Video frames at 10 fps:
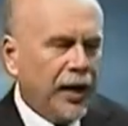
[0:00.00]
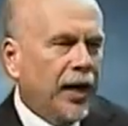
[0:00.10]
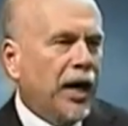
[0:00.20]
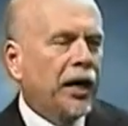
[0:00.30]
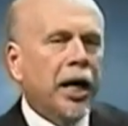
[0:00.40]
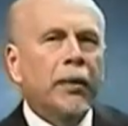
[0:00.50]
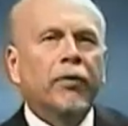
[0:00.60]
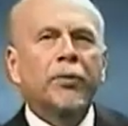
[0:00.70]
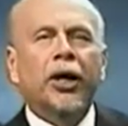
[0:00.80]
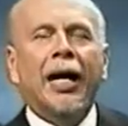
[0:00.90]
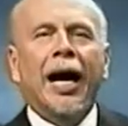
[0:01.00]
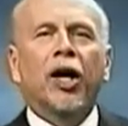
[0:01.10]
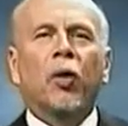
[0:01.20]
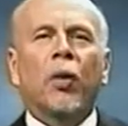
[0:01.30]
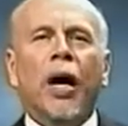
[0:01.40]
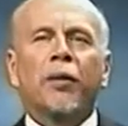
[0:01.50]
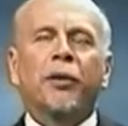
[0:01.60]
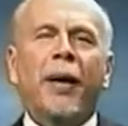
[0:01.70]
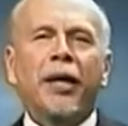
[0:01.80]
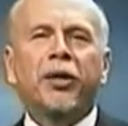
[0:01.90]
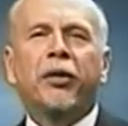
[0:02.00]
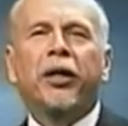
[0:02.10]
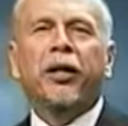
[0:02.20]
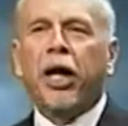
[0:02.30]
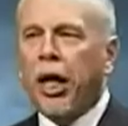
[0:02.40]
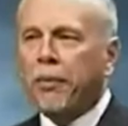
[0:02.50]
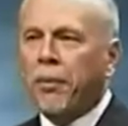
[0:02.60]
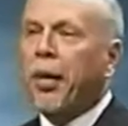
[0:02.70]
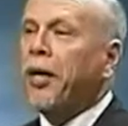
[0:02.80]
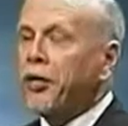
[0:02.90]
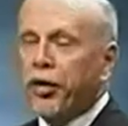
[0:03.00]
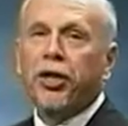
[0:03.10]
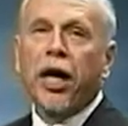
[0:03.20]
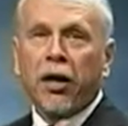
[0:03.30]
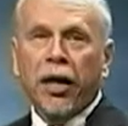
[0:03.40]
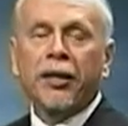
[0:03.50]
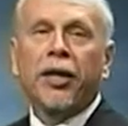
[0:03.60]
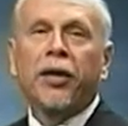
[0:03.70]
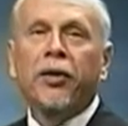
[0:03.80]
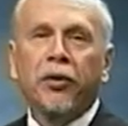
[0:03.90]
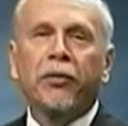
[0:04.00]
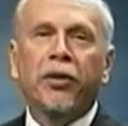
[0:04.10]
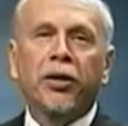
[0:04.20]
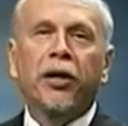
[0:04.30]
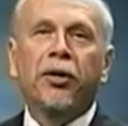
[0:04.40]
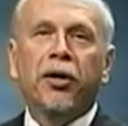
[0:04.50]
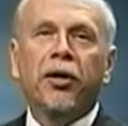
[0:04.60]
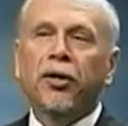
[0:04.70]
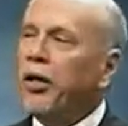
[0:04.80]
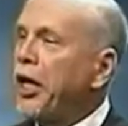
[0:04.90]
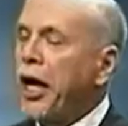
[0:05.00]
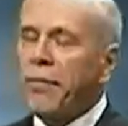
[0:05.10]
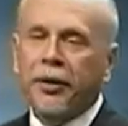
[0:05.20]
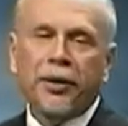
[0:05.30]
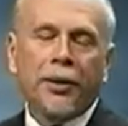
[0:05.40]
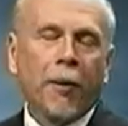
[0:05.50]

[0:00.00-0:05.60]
I came from Chicago where I was pastoring and came to my church now, La Sierra University Church on campus.